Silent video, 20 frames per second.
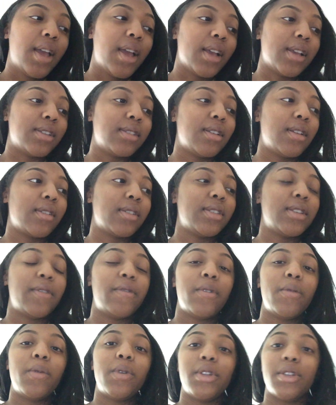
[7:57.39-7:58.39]
as long as
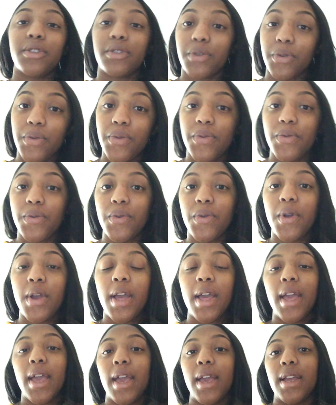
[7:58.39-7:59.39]
everyone is cool,
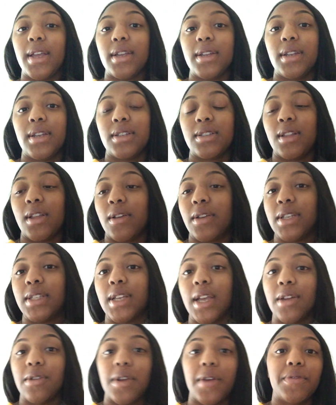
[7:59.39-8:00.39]
and as long as
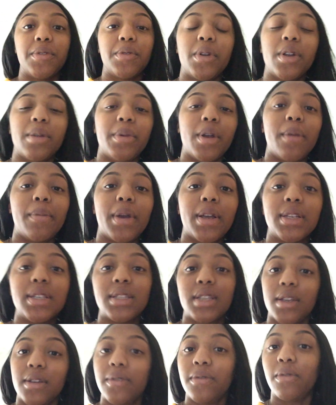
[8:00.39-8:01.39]
I don't have about my
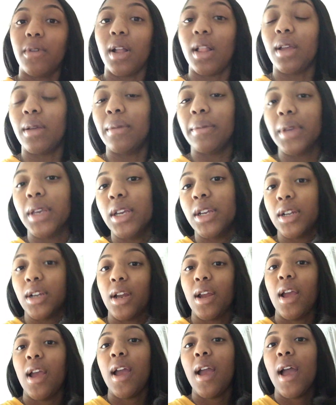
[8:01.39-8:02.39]
stuff while I'm here,
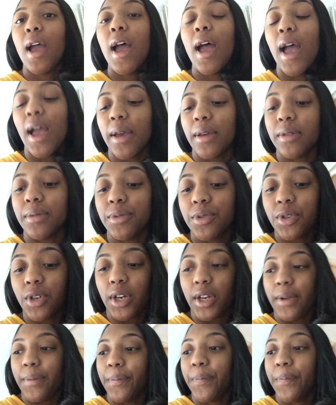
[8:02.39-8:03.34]
I am straight.